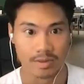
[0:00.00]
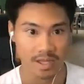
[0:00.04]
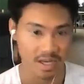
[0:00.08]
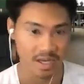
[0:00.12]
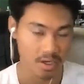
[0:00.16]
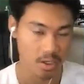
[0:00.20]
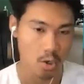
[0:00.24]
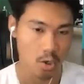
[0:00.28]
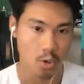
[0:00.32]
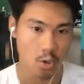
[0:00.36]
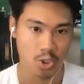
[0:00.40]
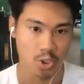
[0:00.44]
the
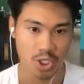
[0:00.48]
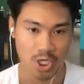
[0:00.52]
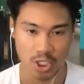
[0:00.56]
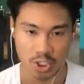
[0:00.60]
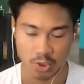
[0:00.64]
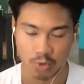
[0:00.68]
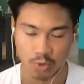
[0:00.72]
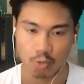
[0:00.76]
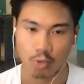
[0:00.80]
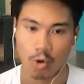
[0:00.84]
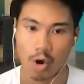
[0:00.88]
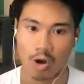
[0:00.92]

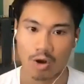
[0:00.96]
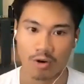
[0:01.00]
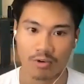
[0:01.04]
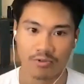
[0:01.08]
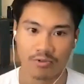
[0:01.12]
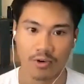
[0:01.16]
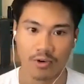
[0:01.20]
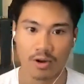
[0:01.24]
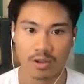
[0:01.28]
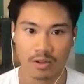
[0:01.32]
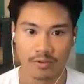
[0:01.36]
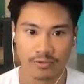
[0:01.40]
negotiation
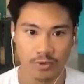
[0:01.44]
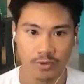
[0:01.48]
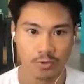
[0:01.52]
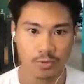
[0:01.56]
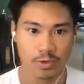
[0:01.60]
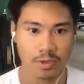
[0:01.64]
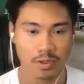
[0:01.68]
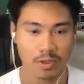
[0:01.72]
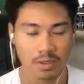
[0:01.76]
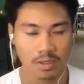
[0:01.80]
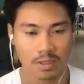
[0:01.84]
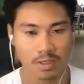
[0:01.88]
waterfall, if you
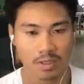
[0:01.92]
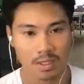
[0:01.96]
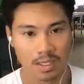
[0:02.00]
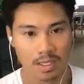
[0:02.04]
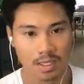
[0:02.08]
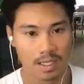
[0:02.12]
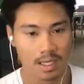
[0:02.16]
will.